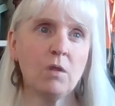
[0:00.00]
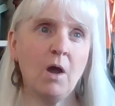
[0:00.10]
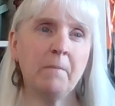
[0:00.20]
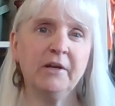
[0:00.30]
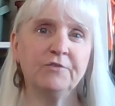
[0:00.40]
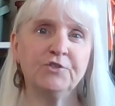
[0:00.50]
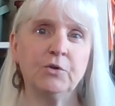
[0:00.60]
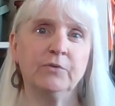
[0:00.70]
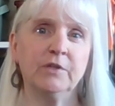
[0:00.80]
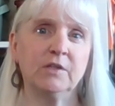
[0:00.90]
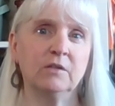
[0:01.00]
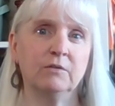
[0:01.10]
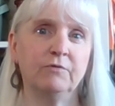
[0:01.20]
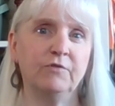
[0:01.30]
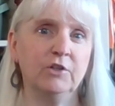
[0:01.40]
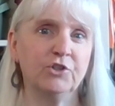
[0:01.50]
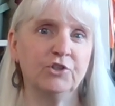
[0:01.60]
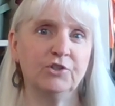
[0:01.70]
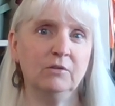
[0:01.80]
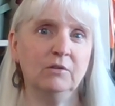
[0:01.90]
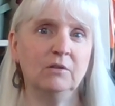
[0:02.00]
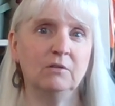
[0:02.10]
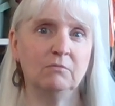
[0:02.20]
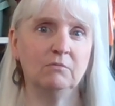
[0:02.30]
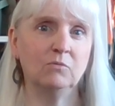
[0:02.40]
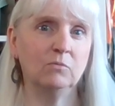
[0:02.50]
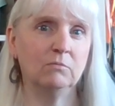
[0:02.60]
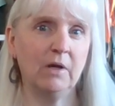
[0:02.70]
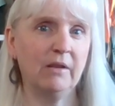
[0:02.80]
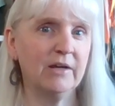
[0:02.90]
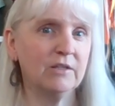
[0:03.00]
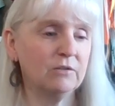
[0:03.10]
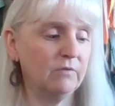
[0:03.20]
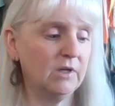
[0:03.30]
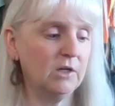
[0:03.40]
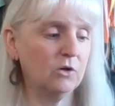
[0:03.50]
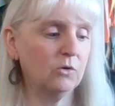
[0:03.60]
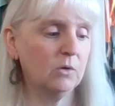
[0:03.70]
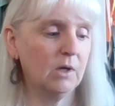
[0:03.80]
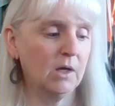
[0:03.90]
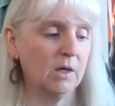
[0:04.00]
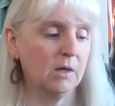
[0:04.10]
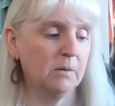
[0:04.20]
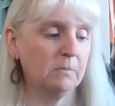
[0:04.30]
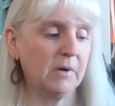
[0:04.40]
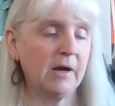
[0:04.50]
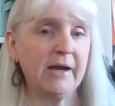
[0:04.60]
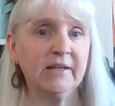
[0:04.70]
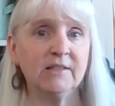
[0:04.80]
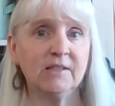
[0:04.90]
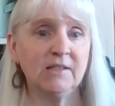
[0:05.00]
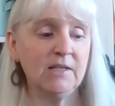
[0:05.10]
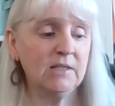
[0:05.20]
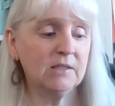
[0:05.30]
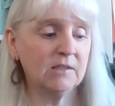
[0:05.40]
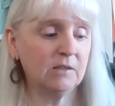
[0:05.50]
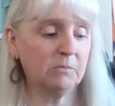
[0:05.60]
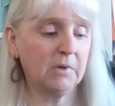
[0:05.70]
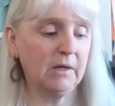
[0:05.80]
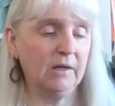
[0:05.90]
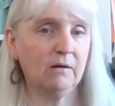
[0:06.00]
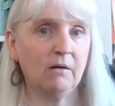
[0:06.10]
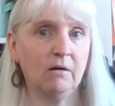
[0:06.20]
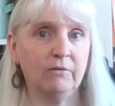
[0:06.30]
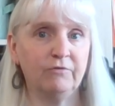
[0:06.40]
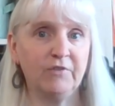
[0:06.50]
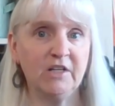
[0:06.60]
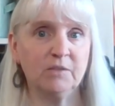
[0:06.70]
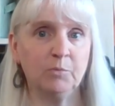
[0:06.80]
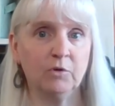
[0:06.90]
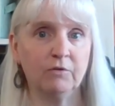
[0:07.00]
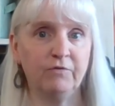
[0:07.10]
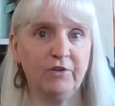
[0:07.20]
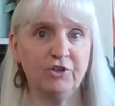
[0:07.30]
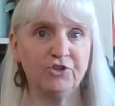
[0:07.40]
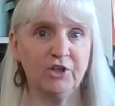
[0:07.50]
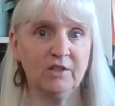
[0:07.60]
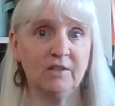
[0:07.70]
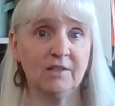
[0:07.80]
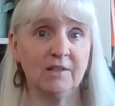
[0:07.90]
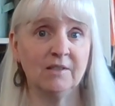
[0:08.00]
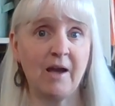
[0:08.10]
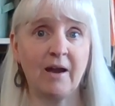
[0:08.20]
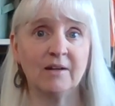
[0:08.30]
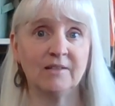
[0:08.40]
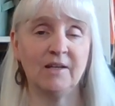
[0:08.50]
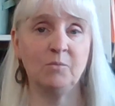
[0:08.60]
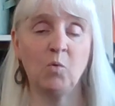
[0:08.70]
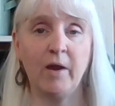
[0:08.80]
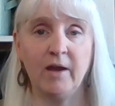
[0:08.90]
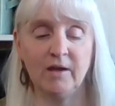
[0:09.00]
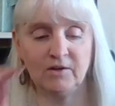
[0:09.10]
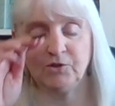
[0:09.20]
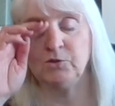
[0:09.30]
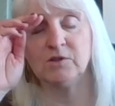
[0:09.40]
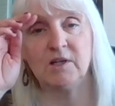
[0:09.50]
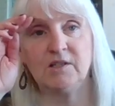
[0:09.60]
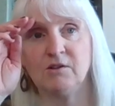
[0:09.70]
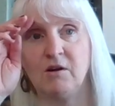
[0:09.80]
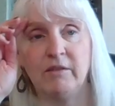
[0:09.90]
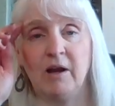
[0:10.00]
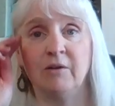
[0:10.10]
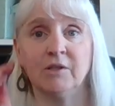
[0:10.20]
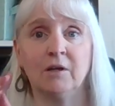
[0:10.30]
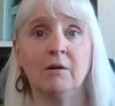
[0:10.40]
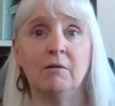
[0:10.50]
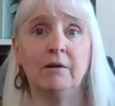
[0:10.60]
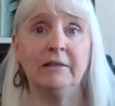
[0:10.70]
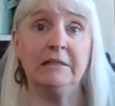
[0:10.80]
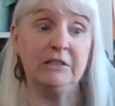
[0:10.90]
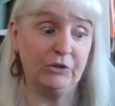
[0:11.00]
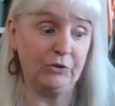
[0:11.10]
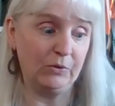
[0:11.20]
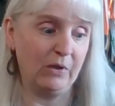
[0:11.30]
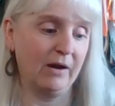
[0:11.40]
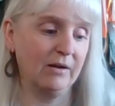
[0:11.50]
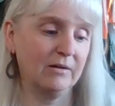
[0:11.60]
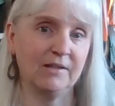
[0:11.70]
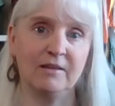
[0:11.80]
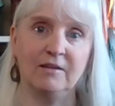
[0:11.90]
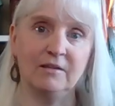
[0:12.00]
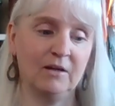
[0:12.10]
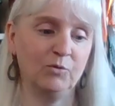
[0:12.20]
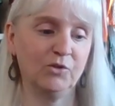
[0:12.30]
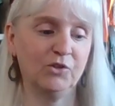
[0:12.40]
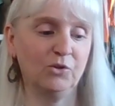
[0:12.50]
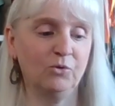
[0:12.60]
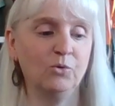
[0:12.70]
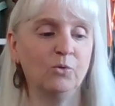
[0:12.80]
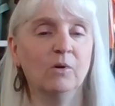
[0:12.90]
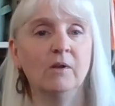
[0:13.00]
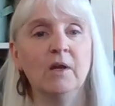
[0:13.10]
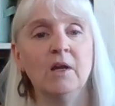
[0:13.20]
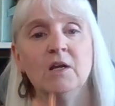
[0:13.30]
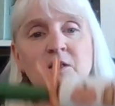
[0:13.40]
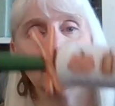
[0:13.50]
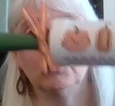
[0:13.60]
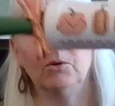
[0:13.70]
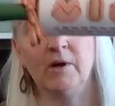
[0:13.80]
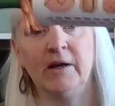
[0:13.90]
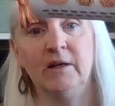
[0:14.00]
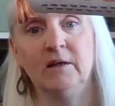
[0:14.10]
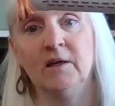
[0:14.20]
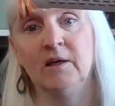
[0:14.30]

might have shown this as a finish in my last video, but I had seen somebody on Facebook finish it this exact same way, and as soon as I saw that, I was like, oh, I need to do that, because I think that was so cool. So I